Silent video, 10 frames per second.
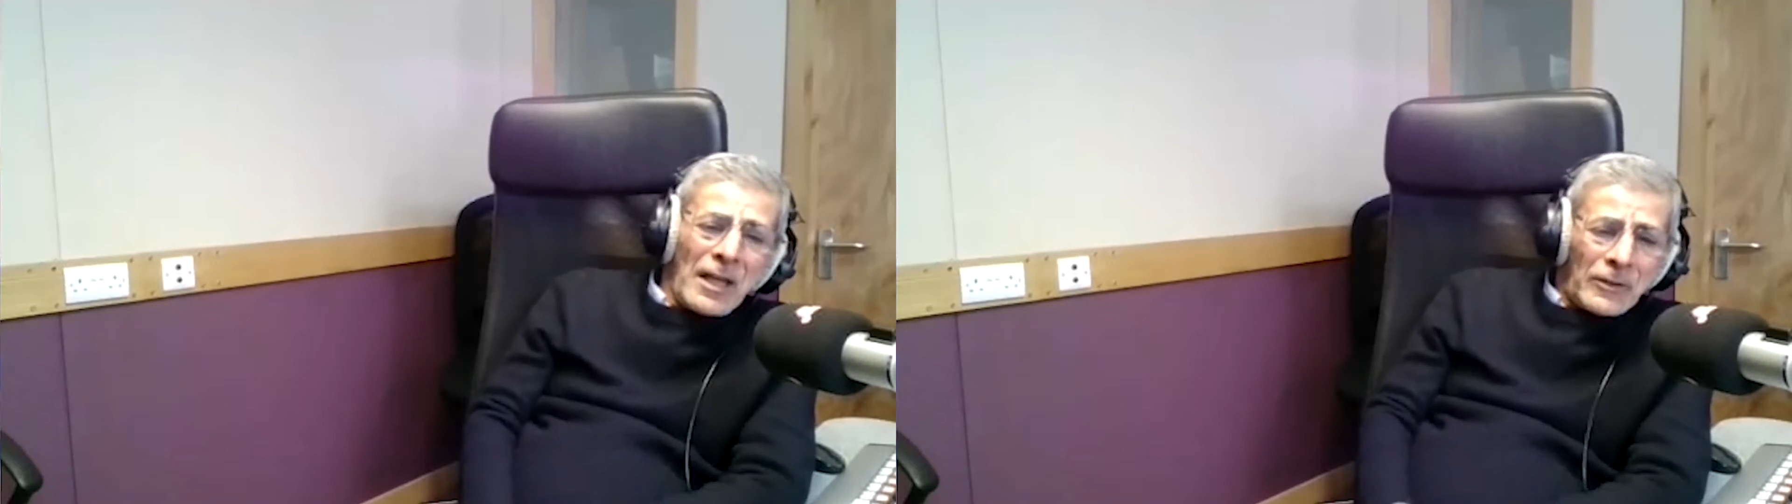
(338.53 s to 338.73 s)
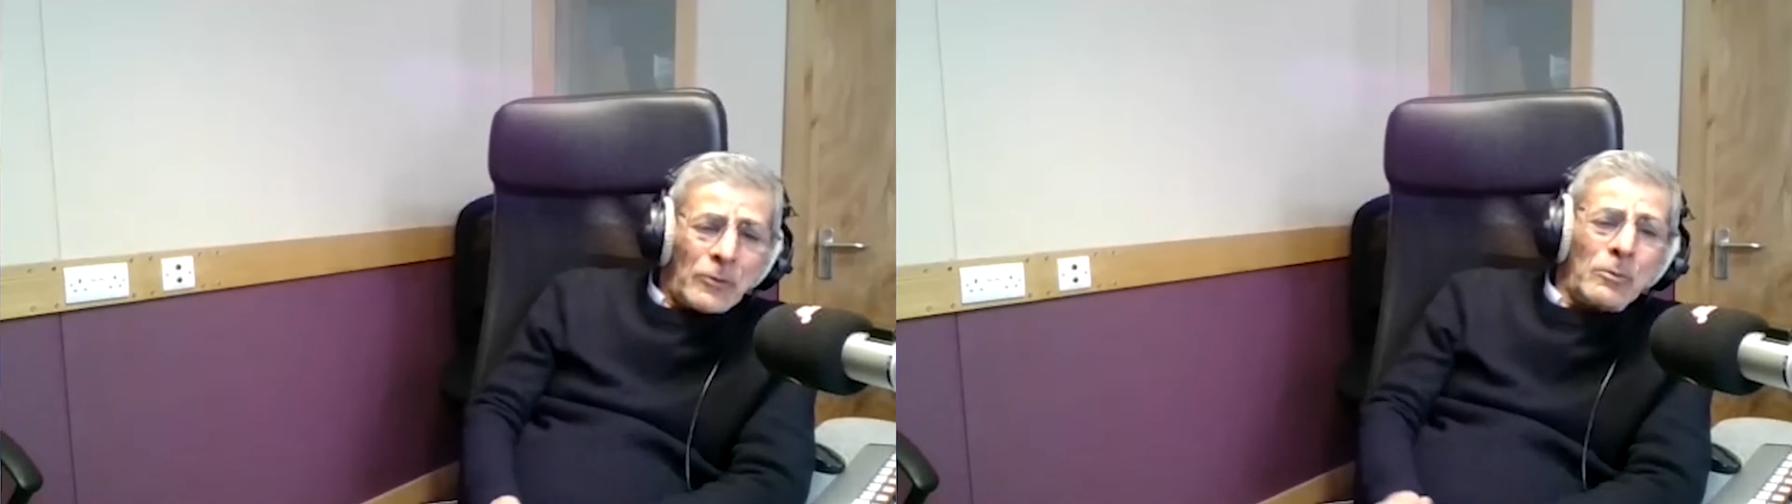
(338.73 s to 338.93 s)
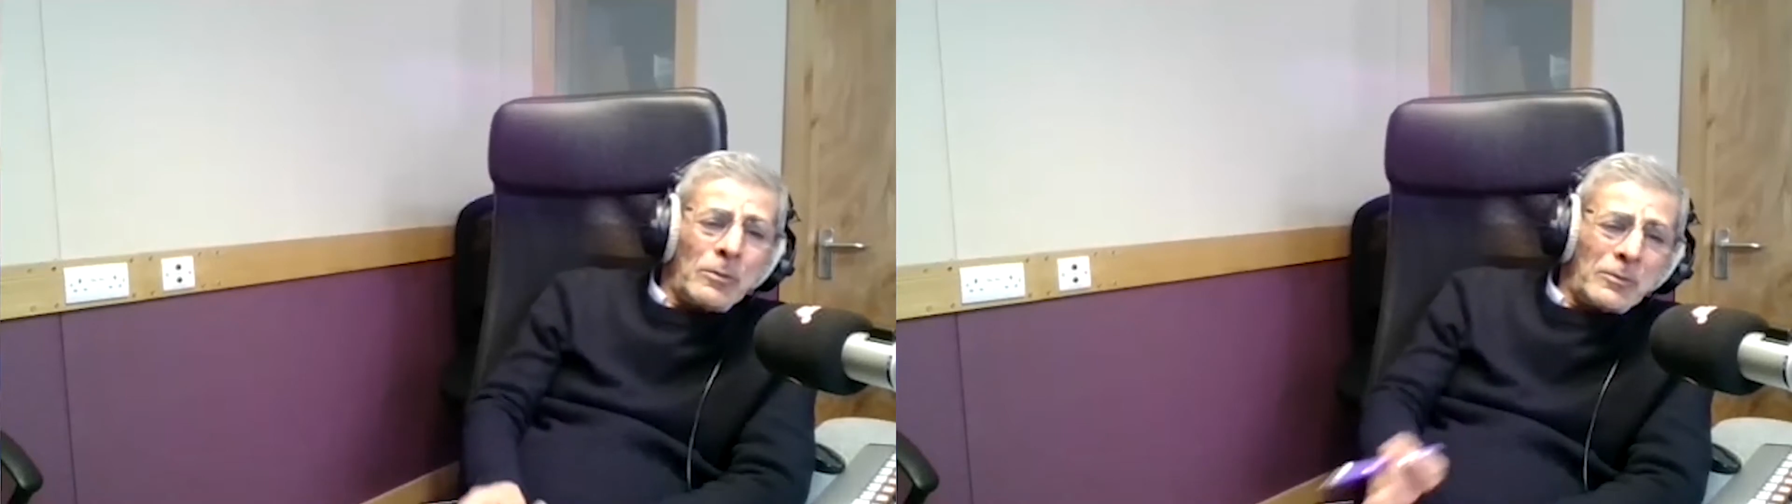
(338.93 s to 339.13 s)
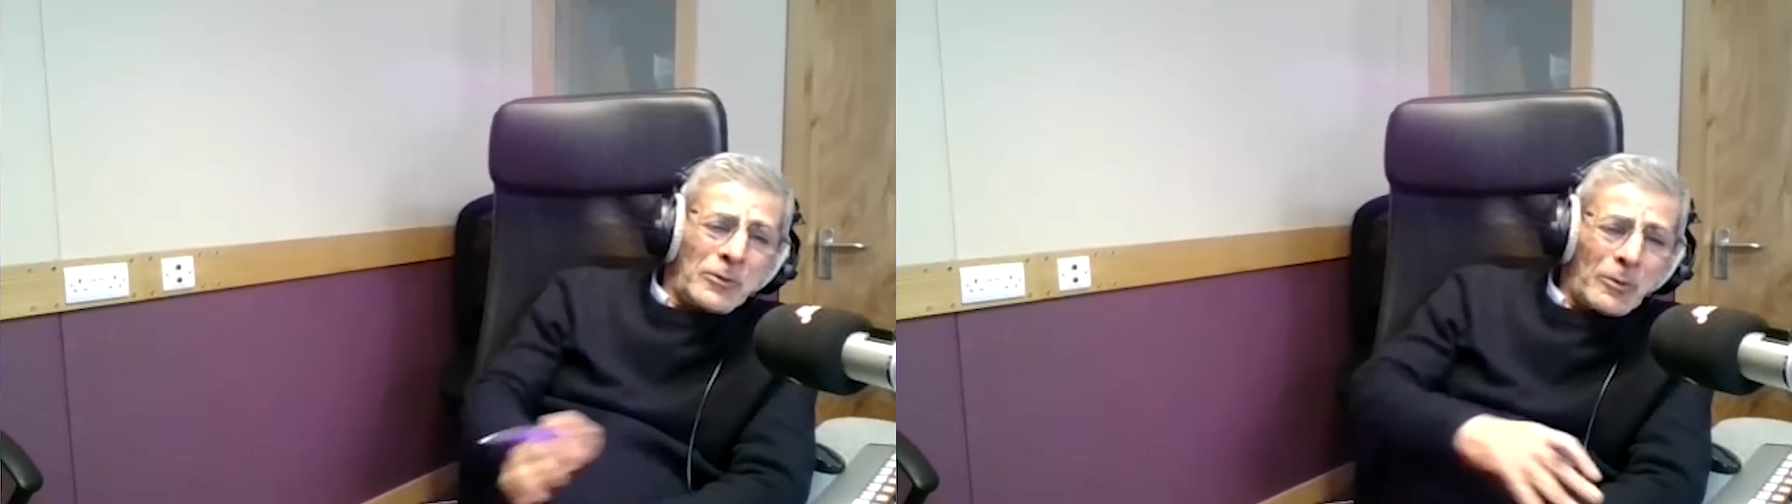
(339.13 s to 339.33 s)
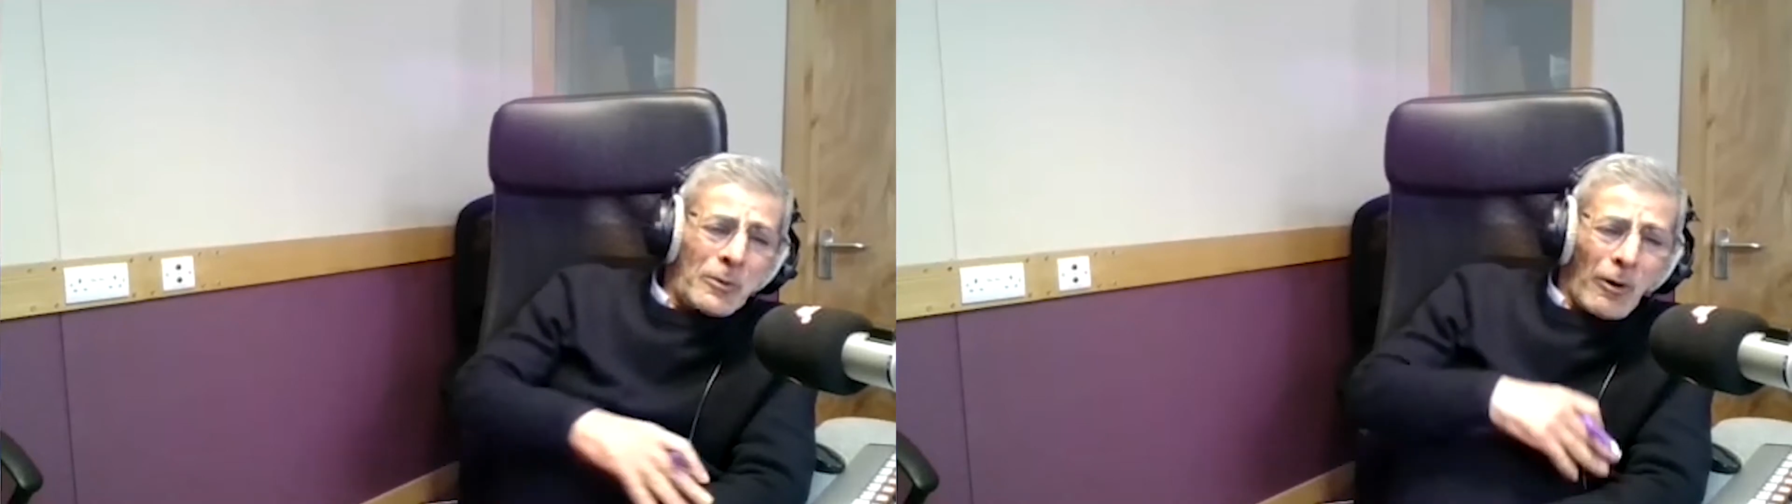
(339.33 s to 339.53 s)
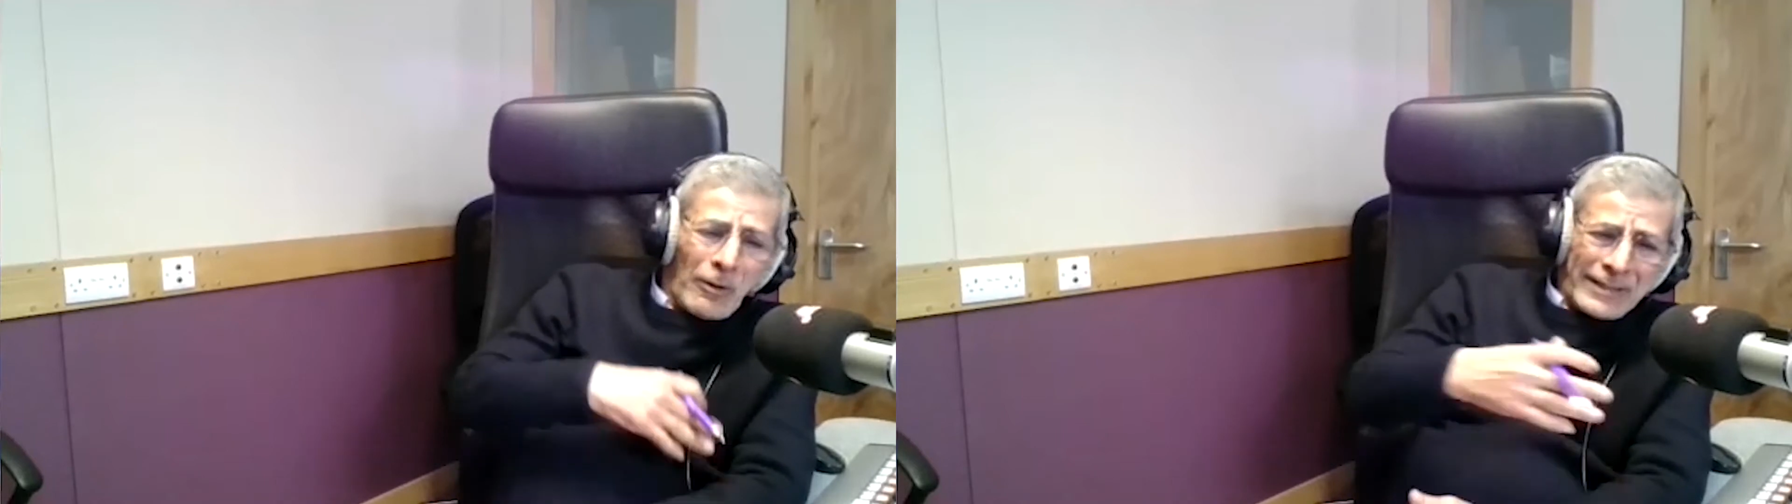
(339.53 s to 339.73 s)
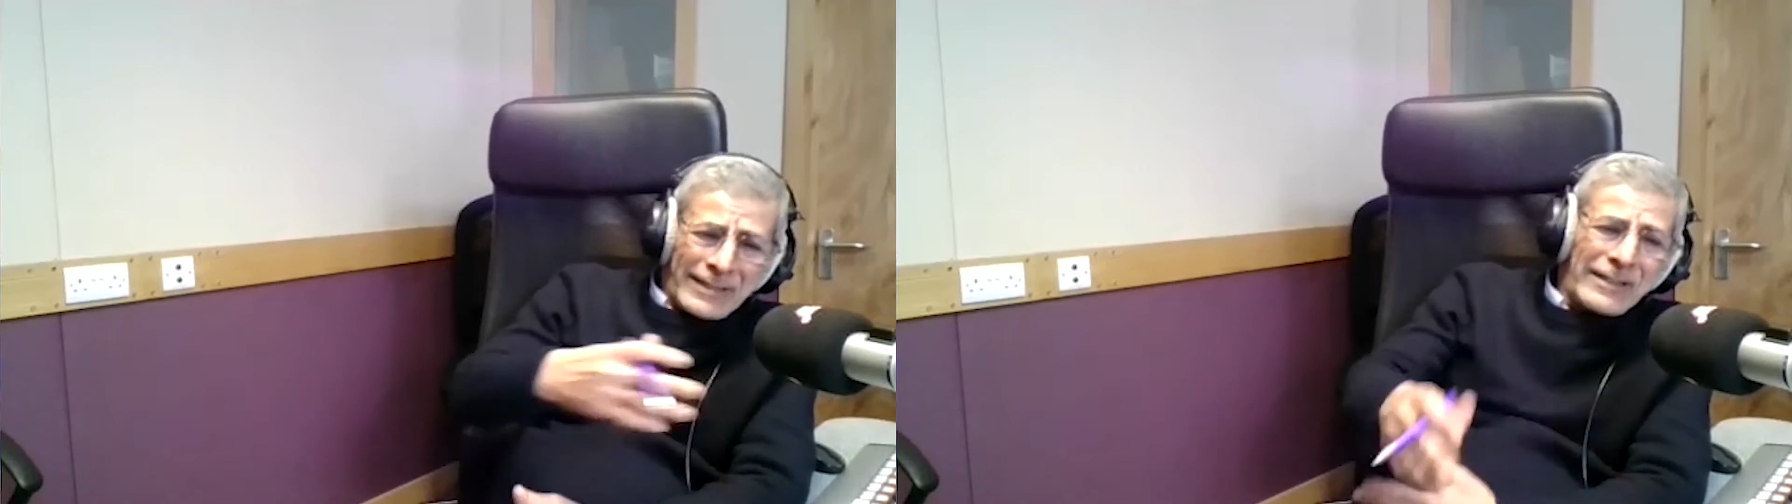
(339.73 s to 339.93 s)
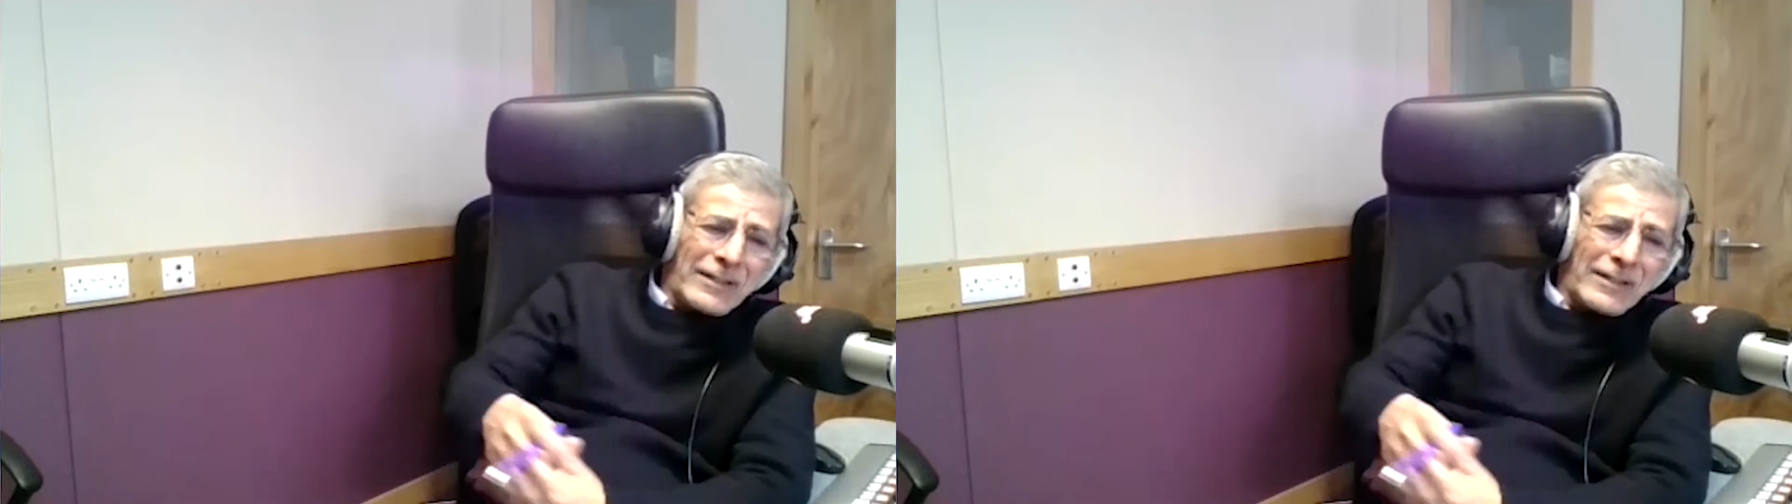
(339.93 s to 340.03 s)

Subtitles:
you do all this